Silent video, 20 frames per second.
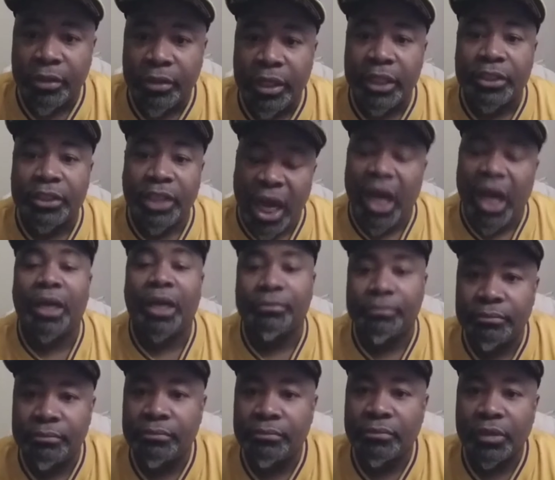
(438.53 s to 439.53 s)
is God.
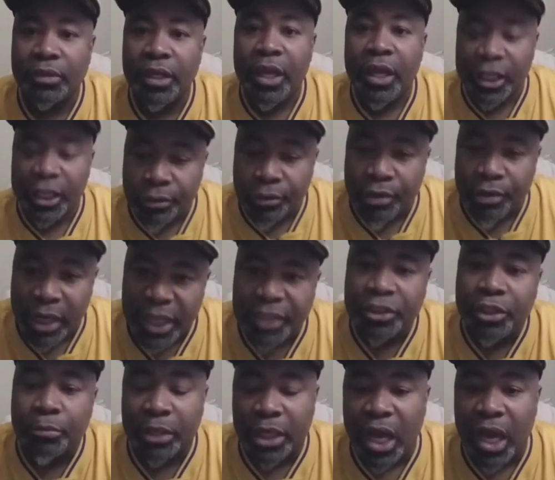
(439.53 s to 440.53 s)
It's a relationship
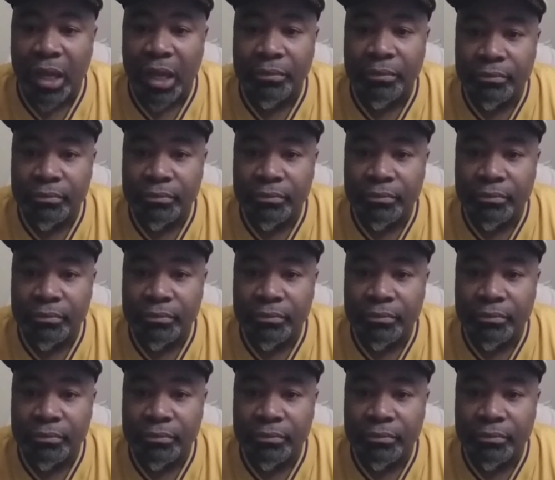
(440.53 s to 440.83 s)
with God.